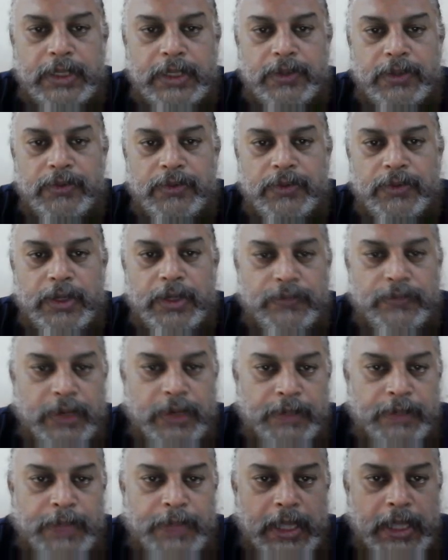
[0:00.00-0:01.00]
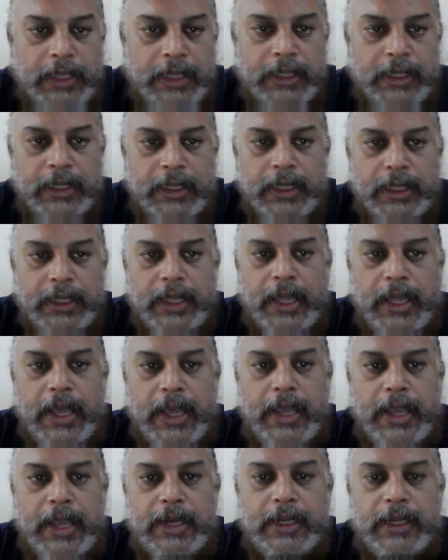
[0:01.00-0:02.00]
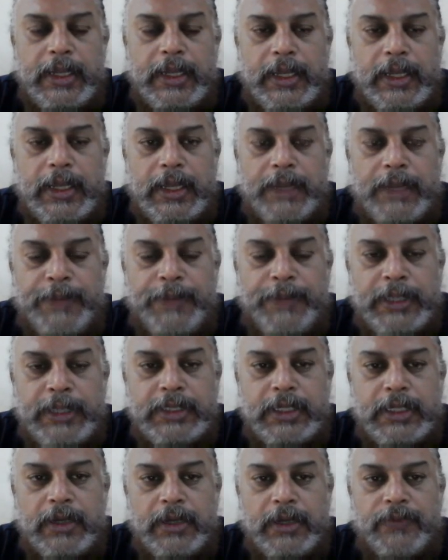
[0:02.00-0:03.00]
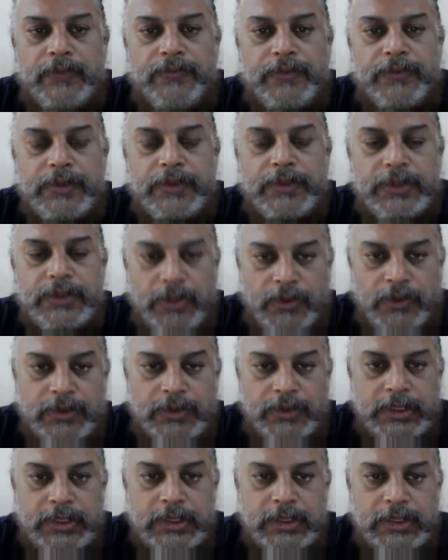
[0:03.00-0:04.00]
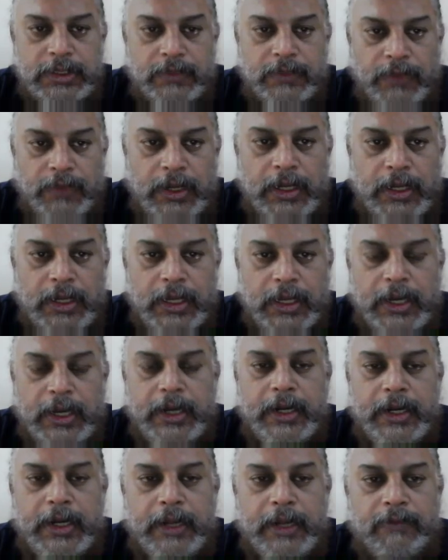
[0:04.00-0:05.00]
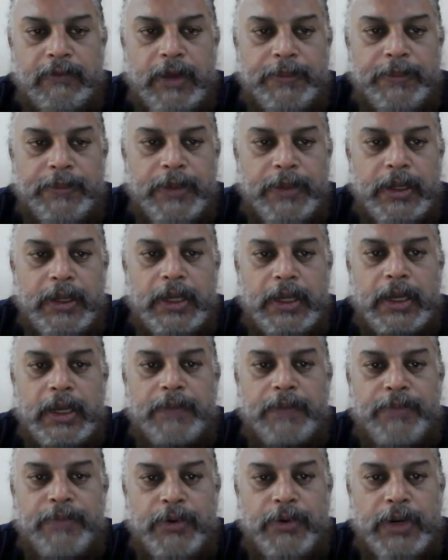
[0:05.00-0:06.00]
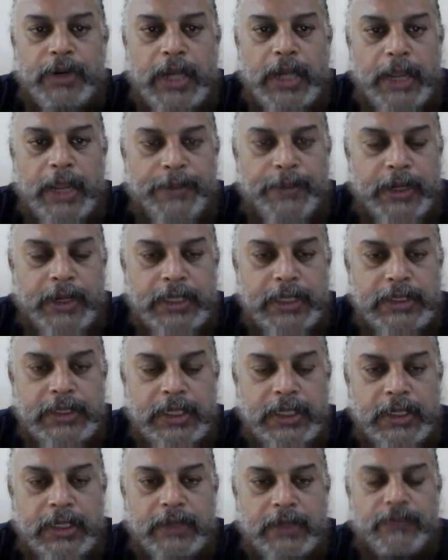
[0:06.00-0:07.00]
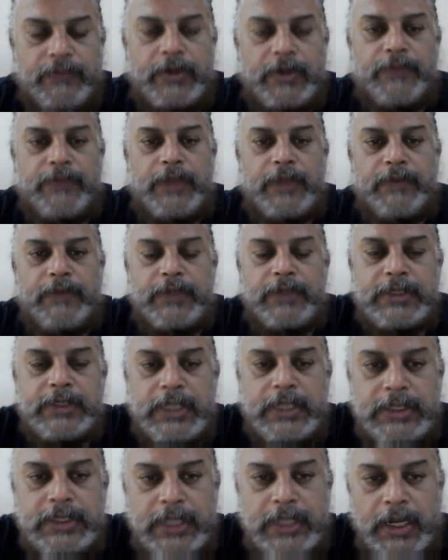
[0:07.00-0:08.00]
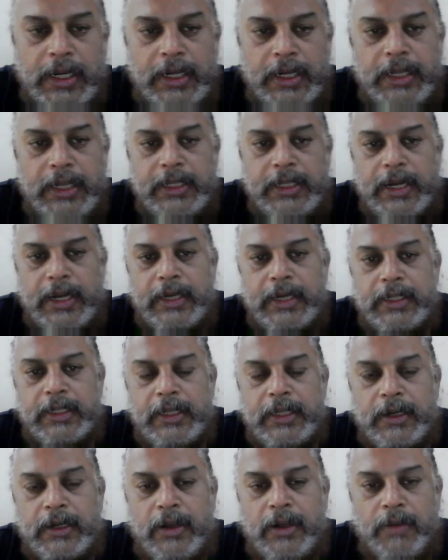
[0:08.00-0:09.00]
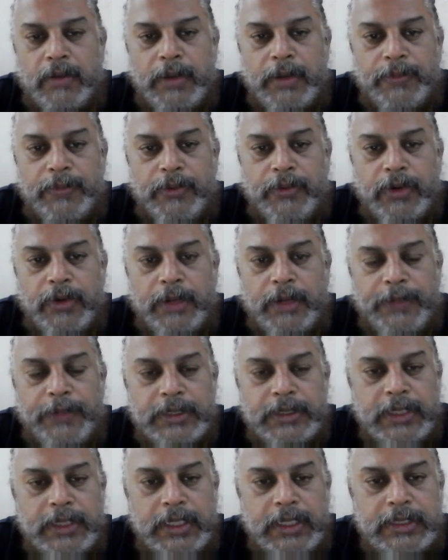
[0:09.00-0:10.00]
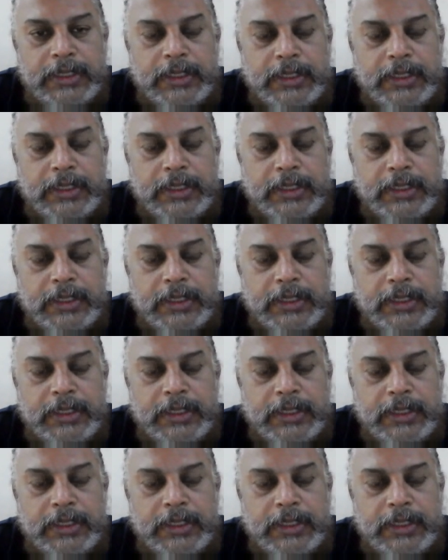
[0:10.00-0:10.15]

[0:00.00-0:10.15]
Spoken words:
to revert back, and the patient of cirrhosis will develop portal hypertension. But we have discussed earlier that the normal portal pressure is